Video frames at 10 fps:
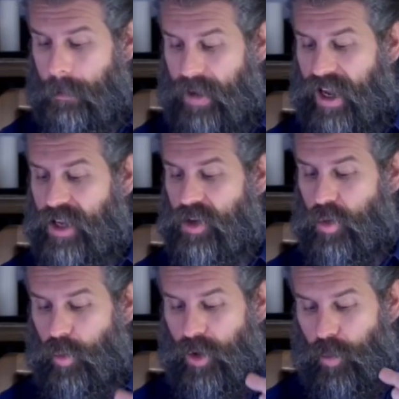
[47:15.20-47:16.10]
man
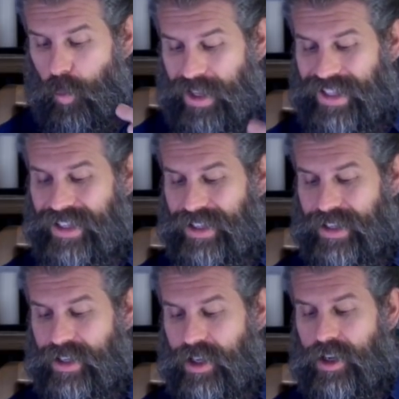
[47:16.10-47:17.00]
will
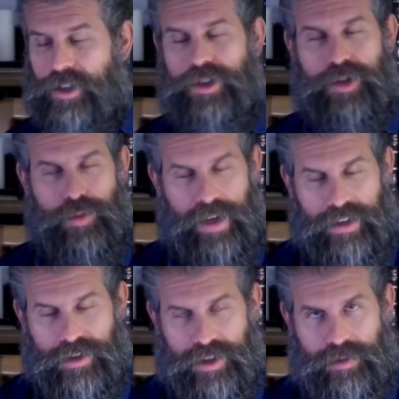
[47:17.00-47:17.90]
willingly
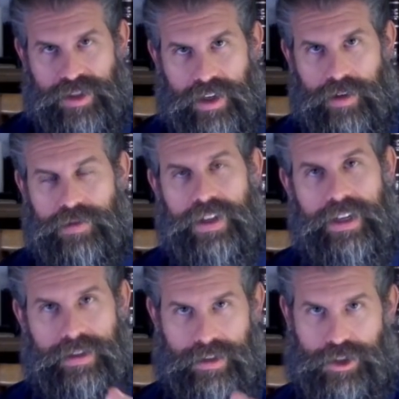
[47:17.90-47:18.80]
surrender himself
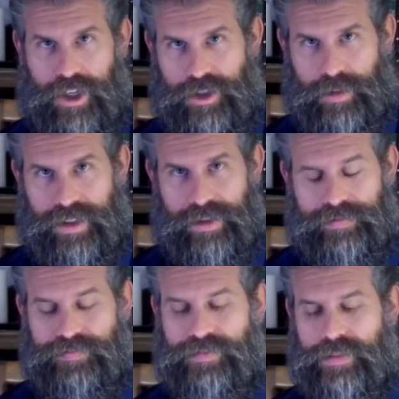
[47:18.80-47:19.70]
to judgment.
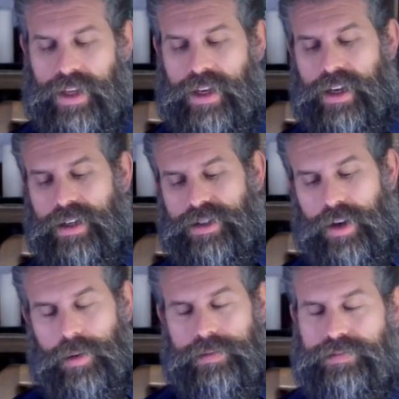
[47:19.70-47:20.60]

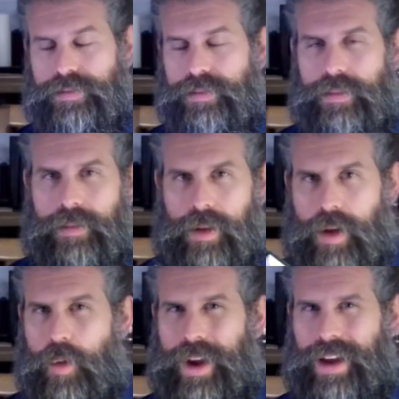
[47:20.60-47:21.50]
So,
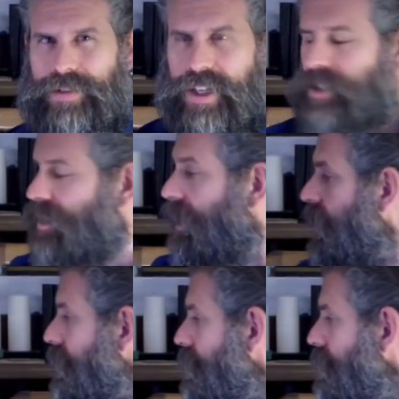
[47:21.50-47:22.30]
we have to understand,